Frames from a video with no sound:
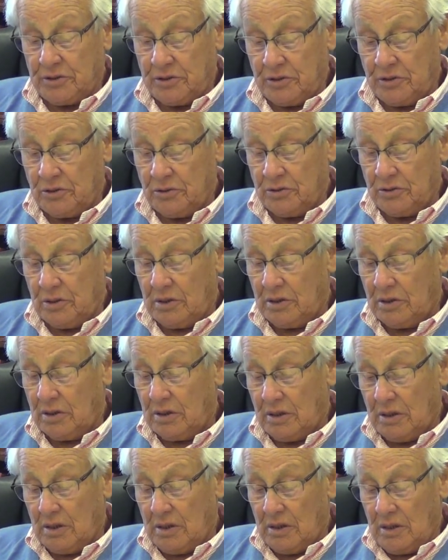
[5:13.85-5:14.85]
Road
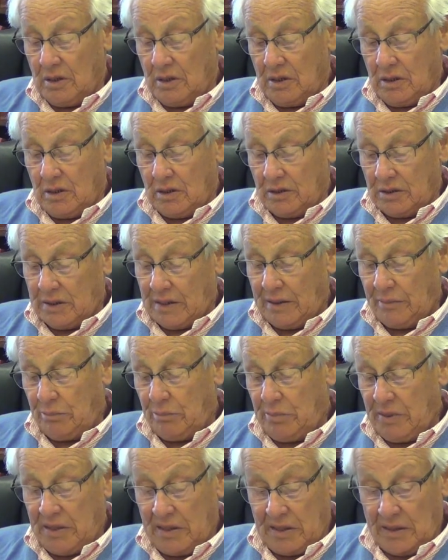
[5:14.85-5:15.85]
on
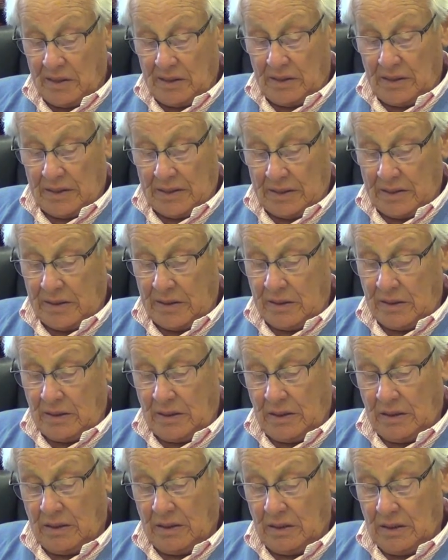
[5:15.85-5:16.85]
MBL
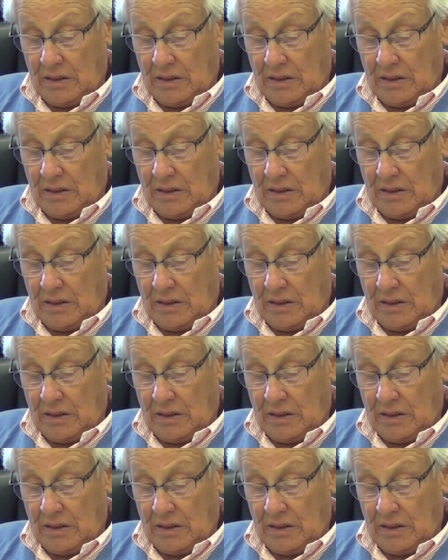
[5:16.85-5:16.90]
land,